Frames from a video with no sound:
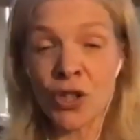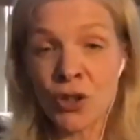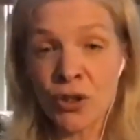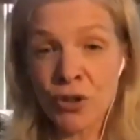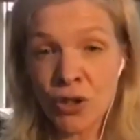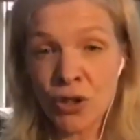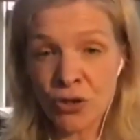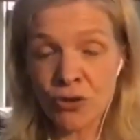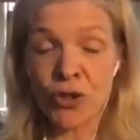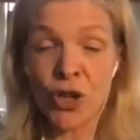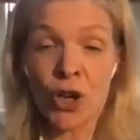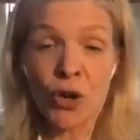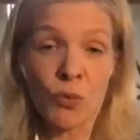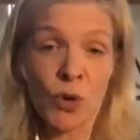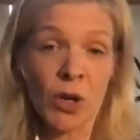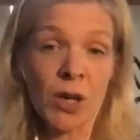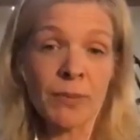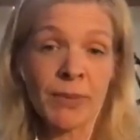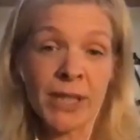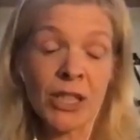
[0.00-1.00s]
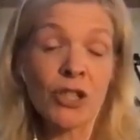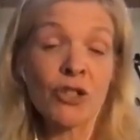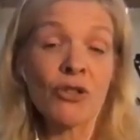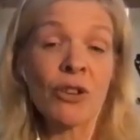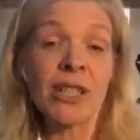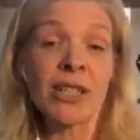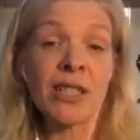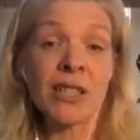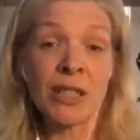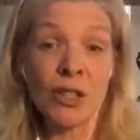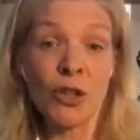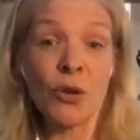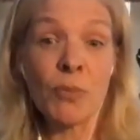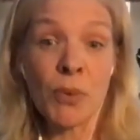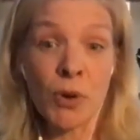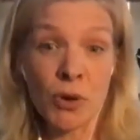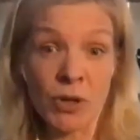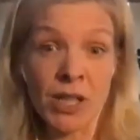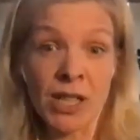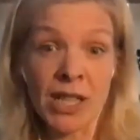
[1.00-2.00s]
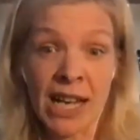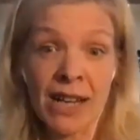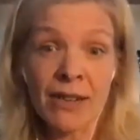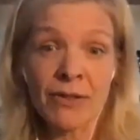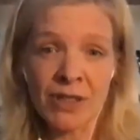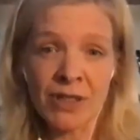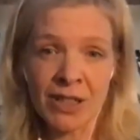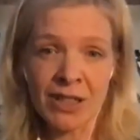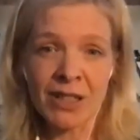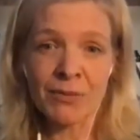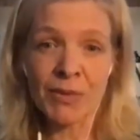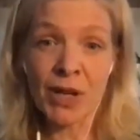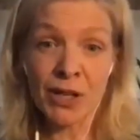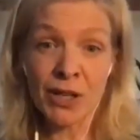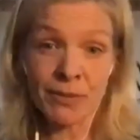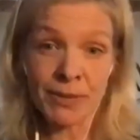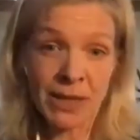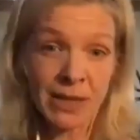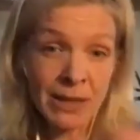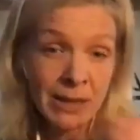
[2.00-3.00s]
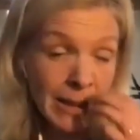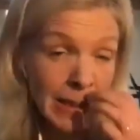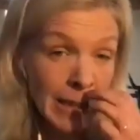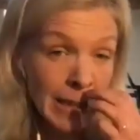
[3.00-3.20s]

You don't want to be stressing your body out at the moment.